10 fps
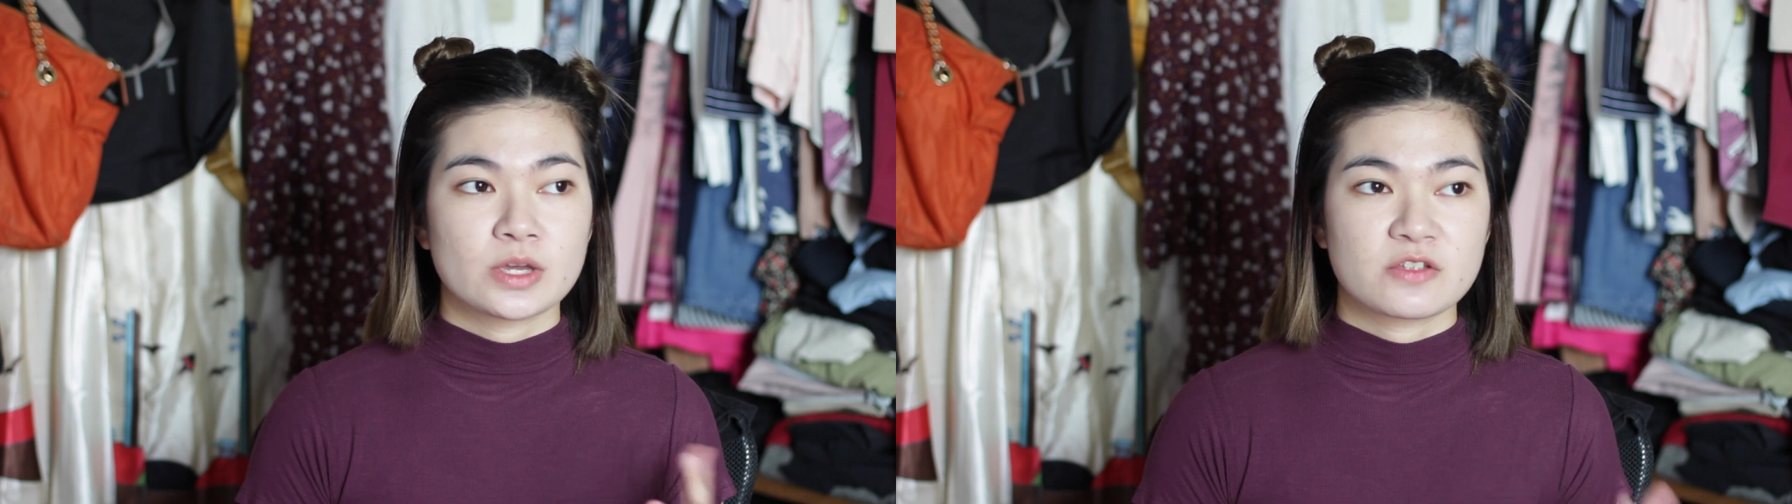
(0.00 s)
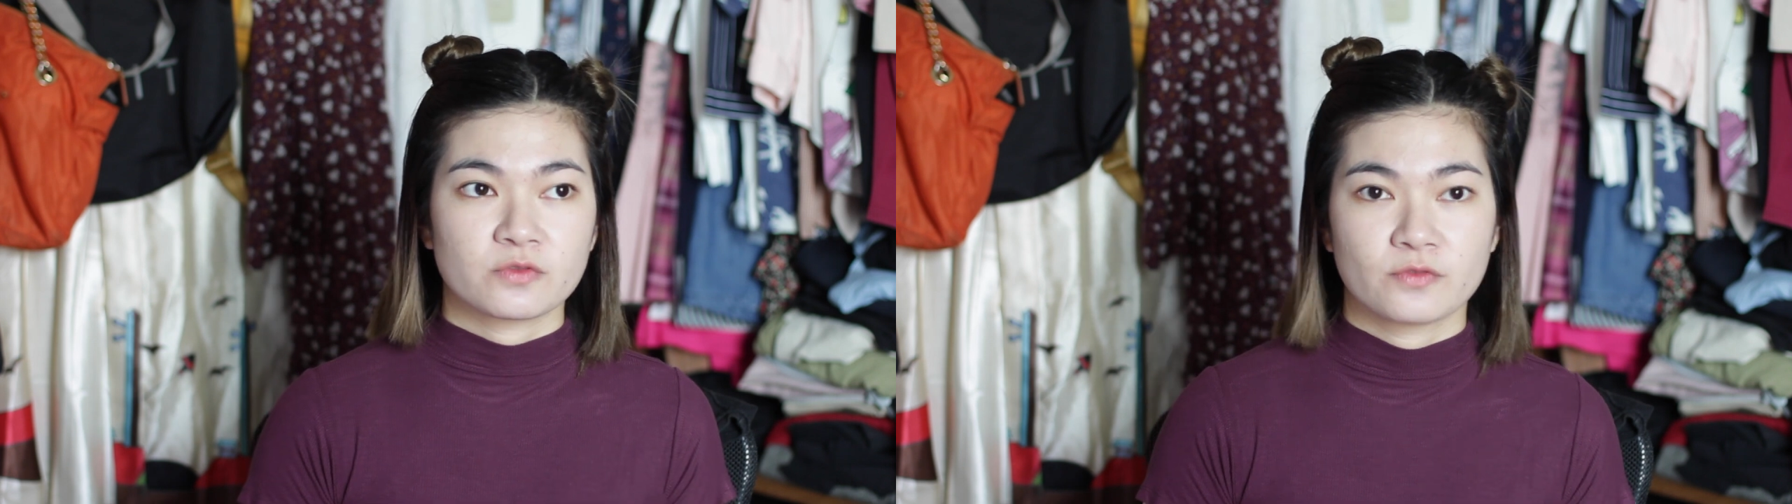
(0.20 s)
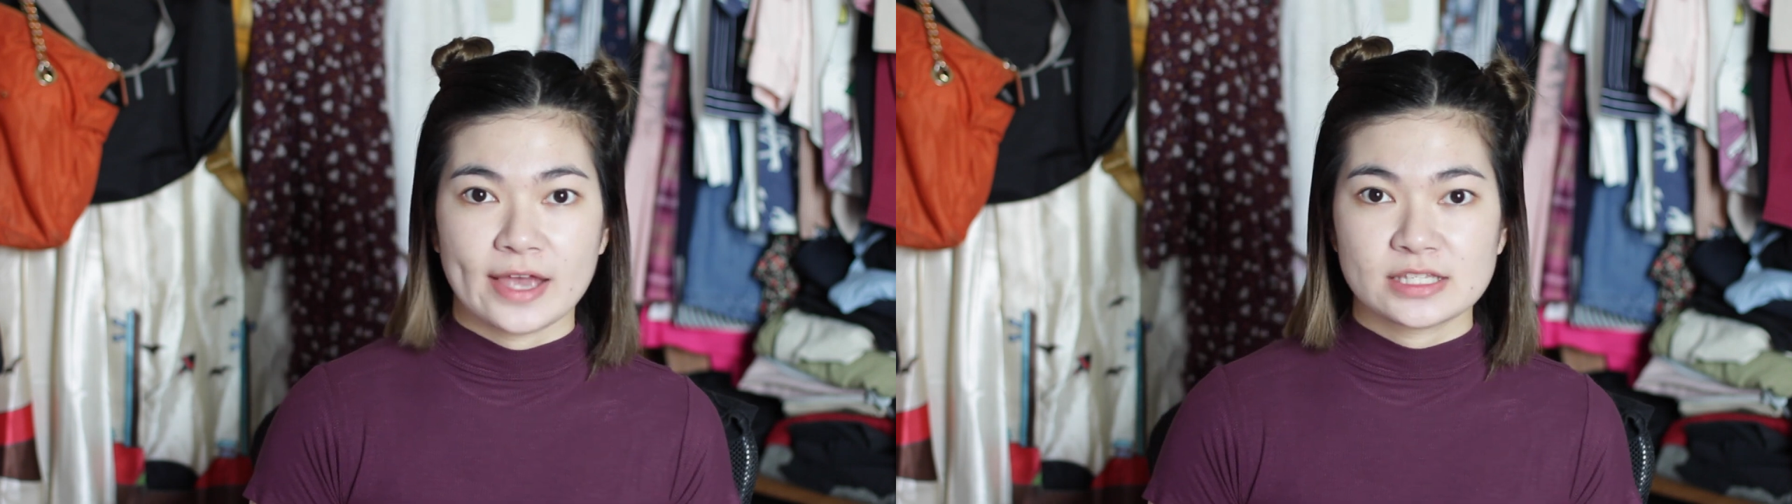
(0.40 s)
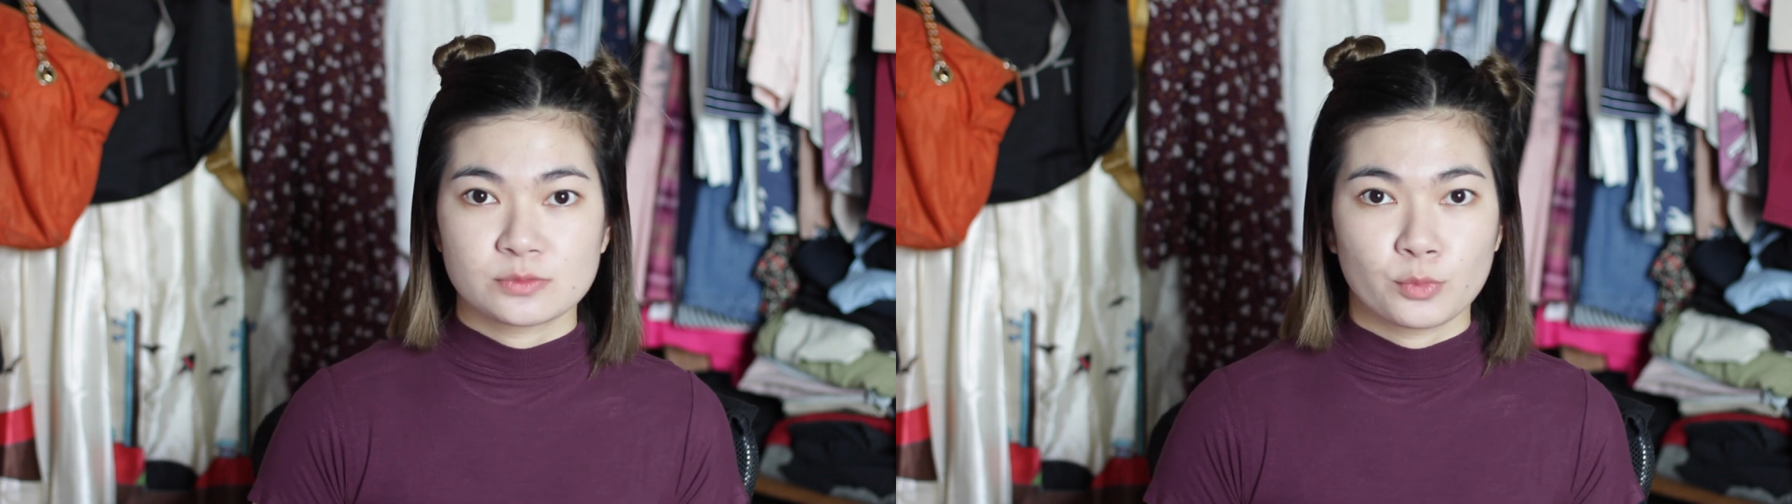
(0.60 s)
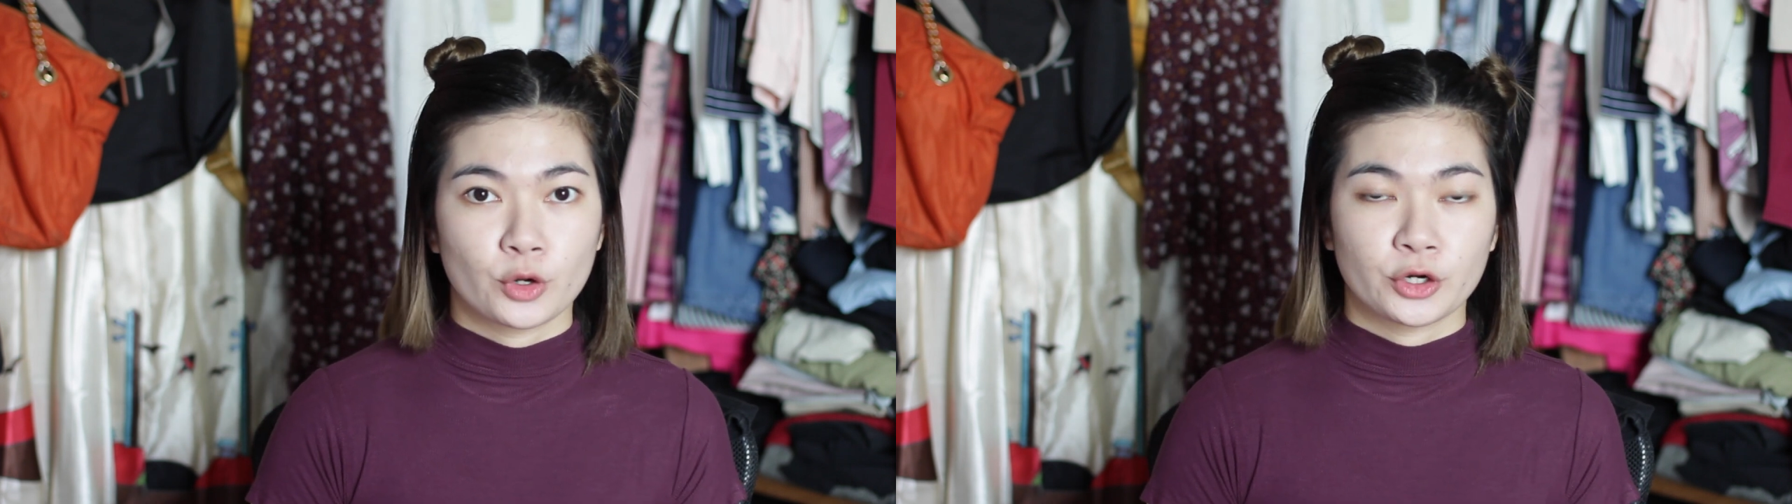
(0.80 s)

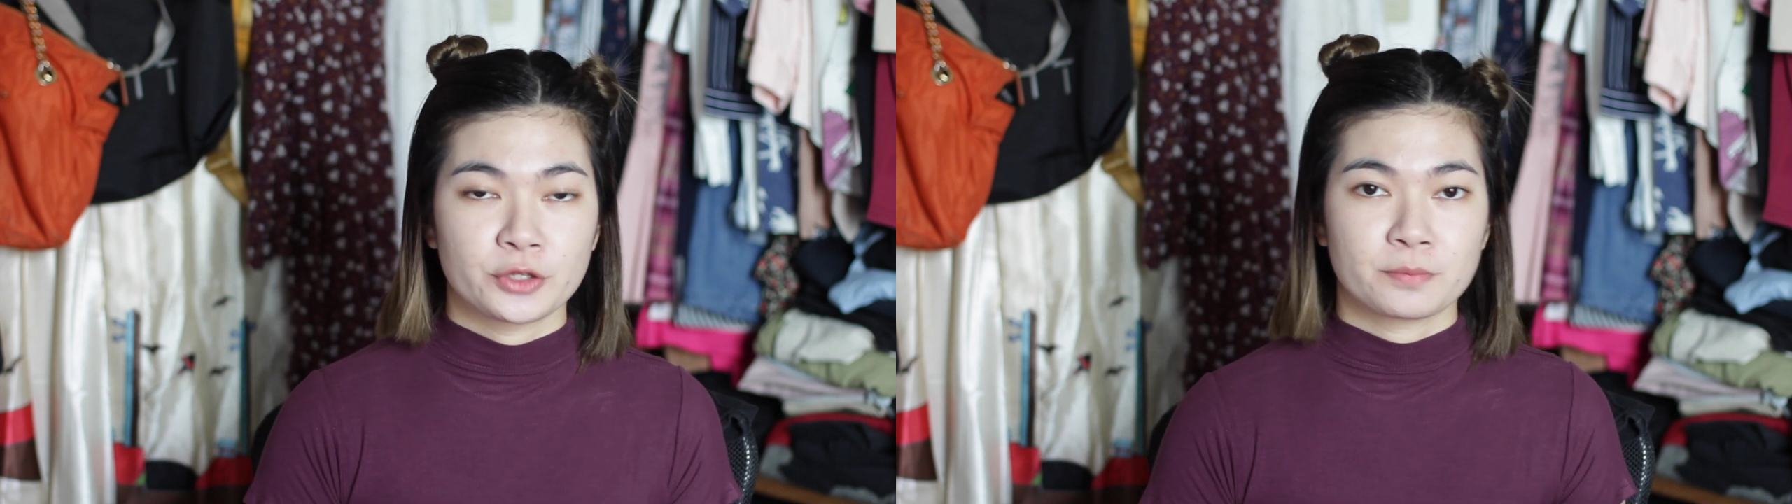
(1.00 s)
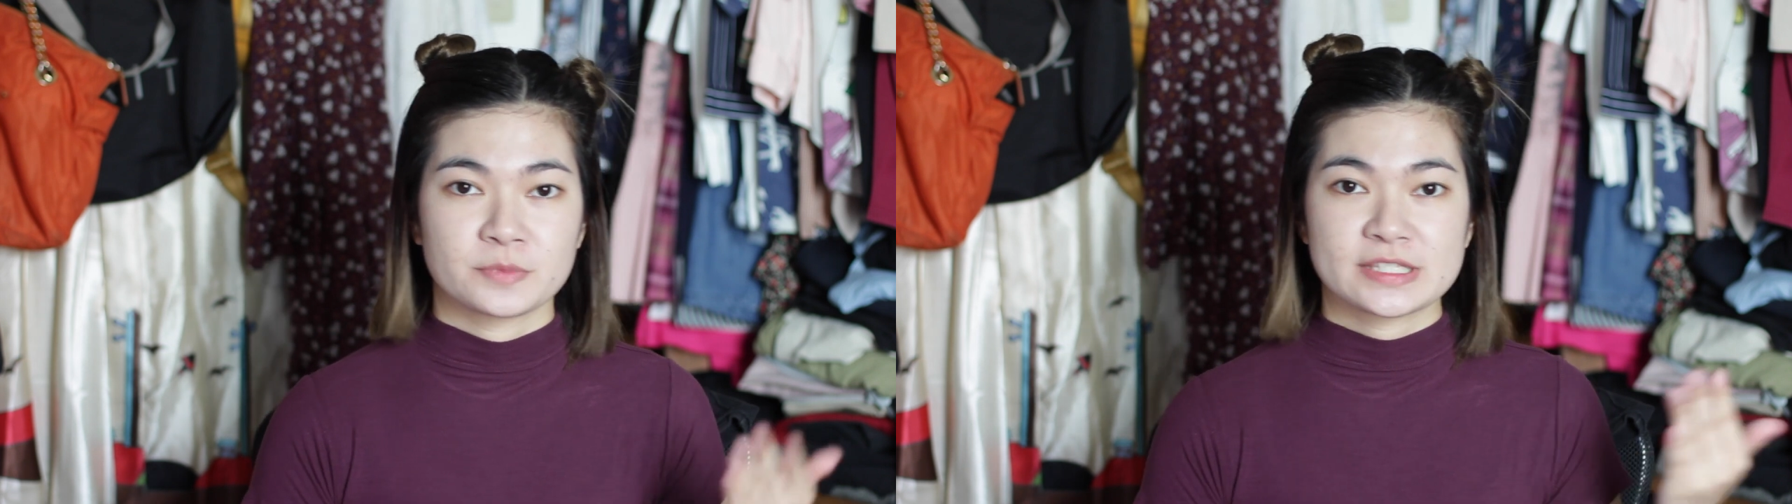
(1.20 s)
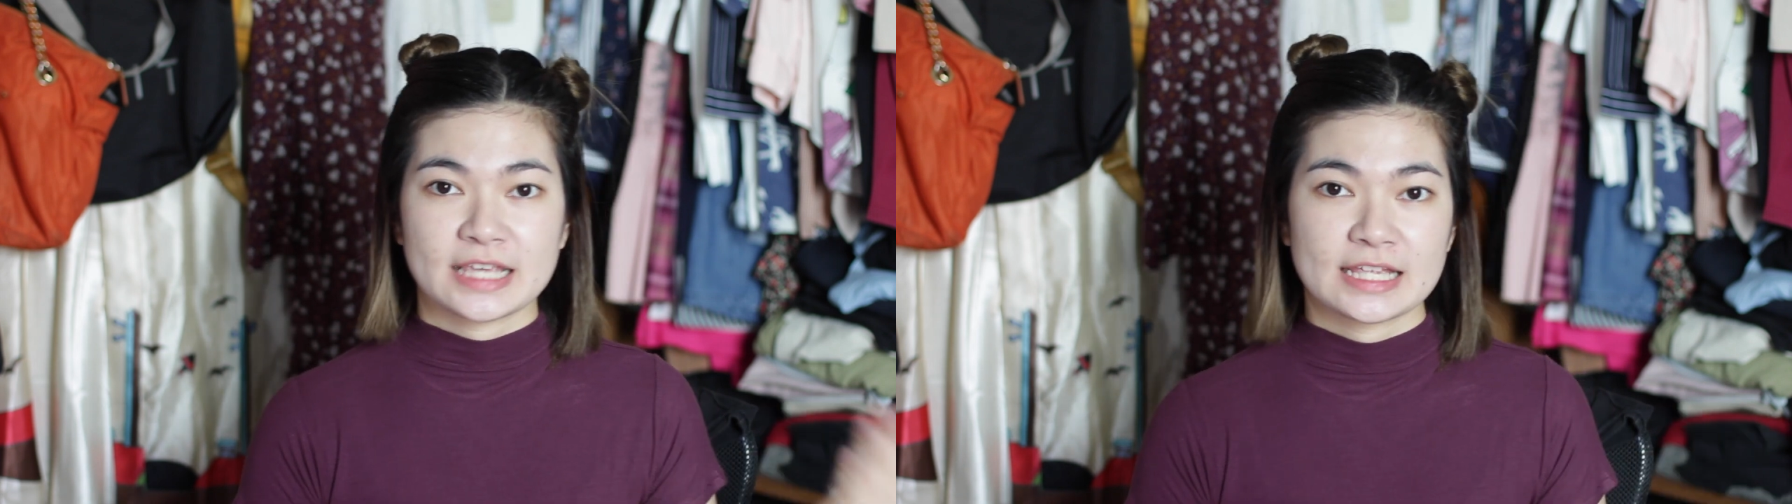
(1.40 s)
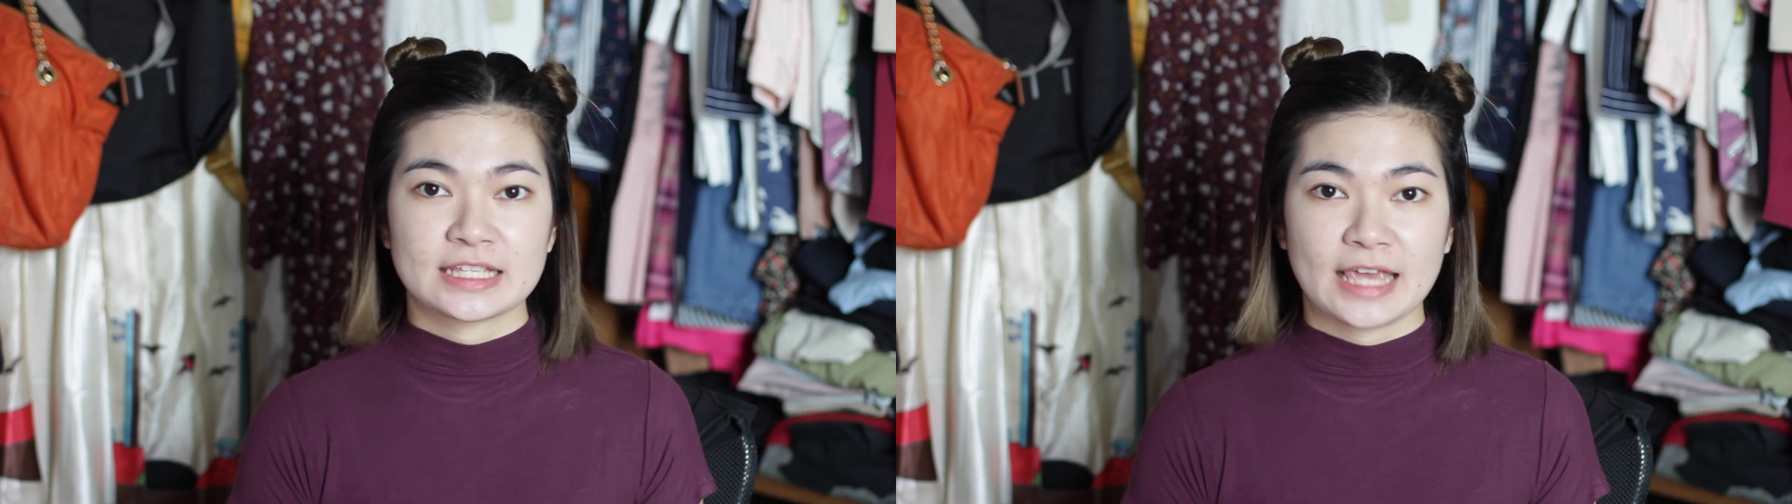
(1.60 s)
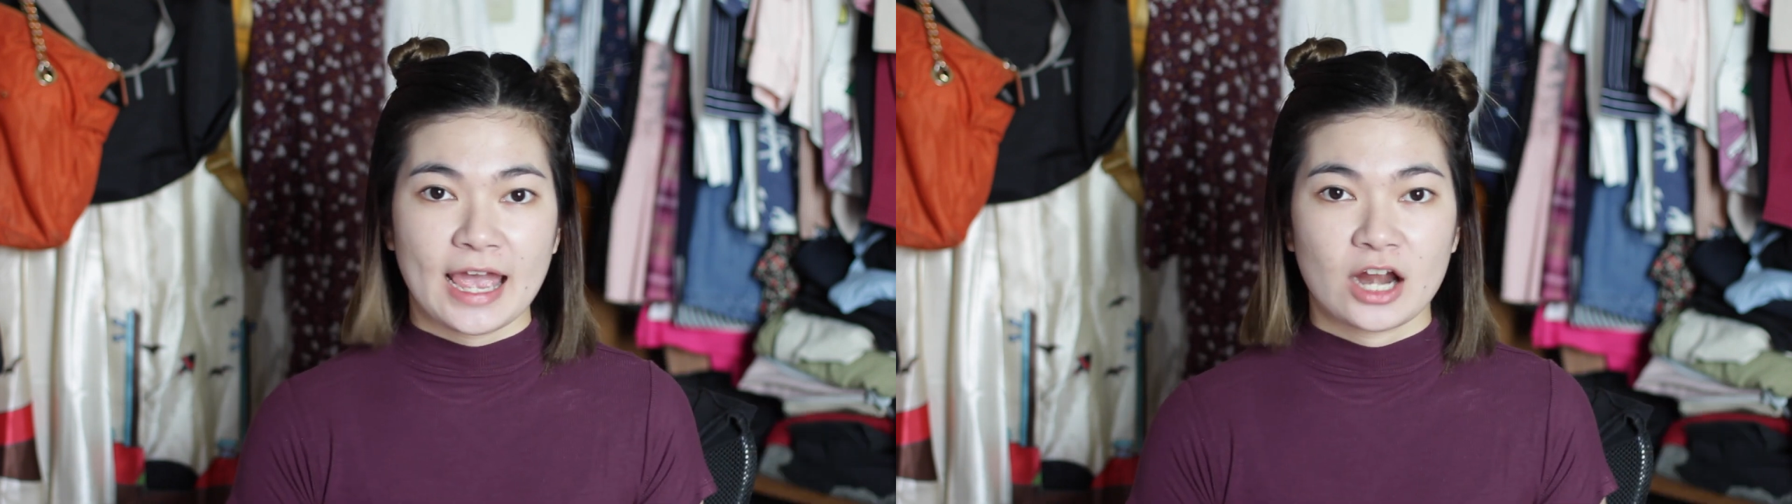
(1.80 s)
invest more on
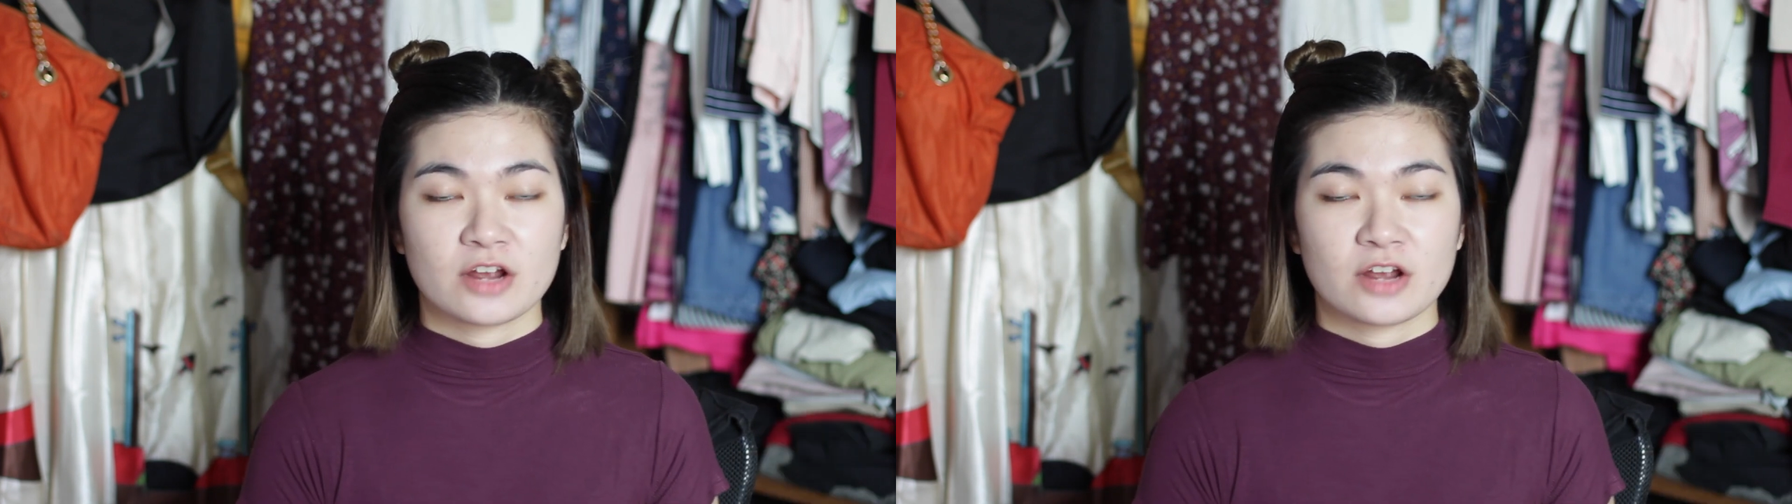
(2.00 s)
skincare.